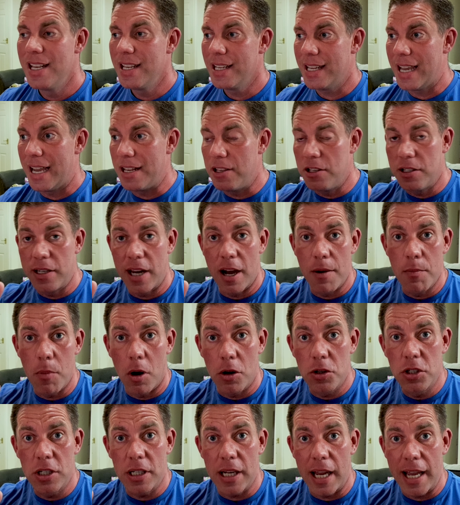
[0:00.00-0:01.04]
Can you now
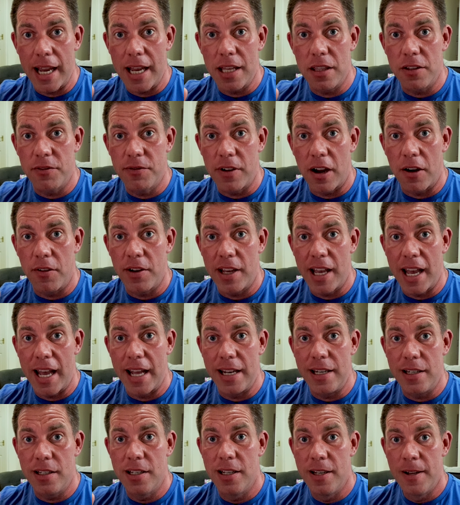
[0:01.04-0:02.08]
modulate at the very
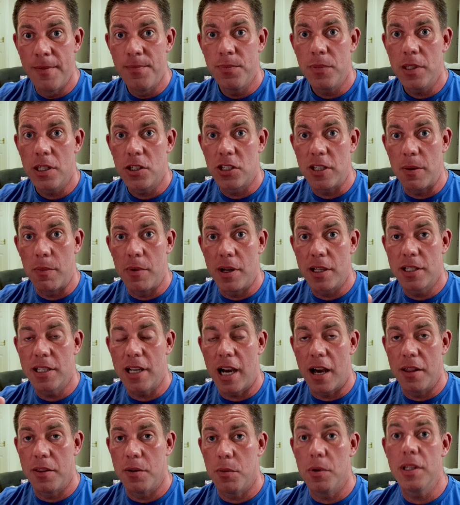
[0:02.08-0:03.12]
end similar to
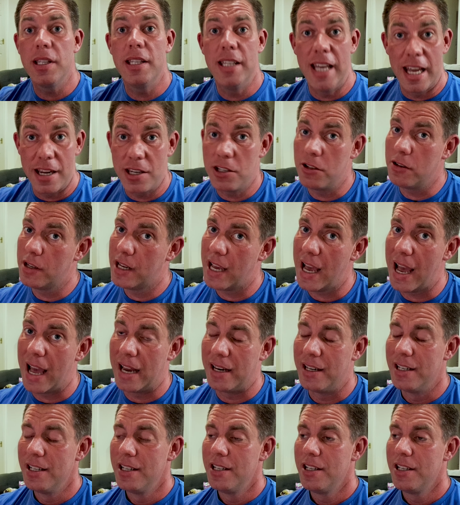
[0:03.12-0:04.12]
other? Yes, you can.